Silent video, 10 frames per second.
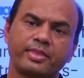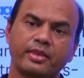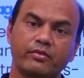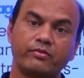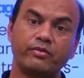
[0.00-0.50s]

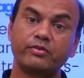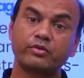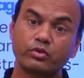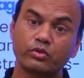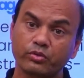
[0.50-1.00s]
We have
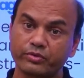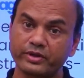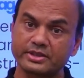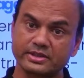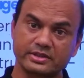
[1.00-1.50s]
2
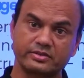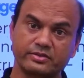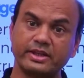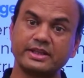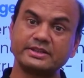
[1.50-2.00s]
features.
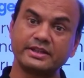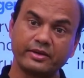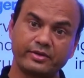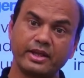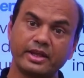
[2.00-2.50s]
One is
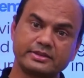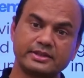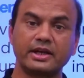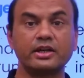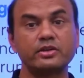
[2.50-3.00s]
FD,
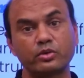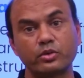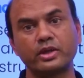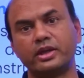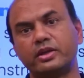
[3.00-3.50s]
second is
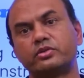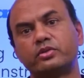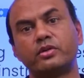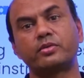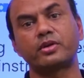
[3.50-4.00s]
OD. So
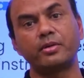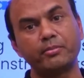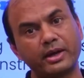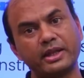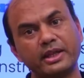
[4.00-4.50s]
you are
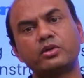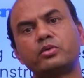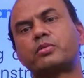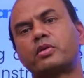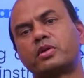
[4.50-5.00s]
combining 2
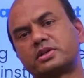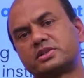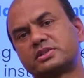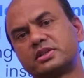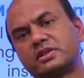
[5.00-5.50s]

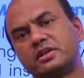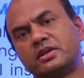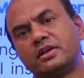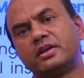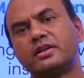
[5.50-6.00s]
products.
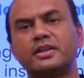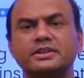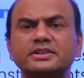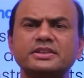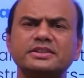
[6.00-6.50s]
This
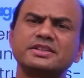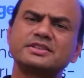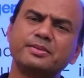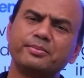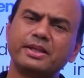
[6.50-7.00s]
is just a
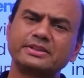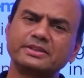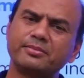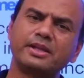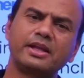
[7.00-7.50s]
simple
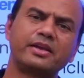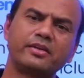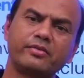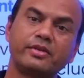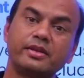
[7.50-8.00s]
example I give.
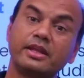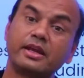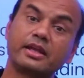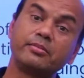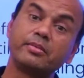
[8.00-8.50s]
There
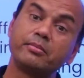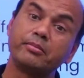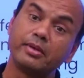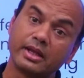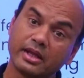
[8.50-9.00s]
can be
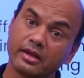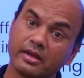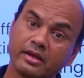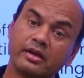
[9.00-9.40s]
many.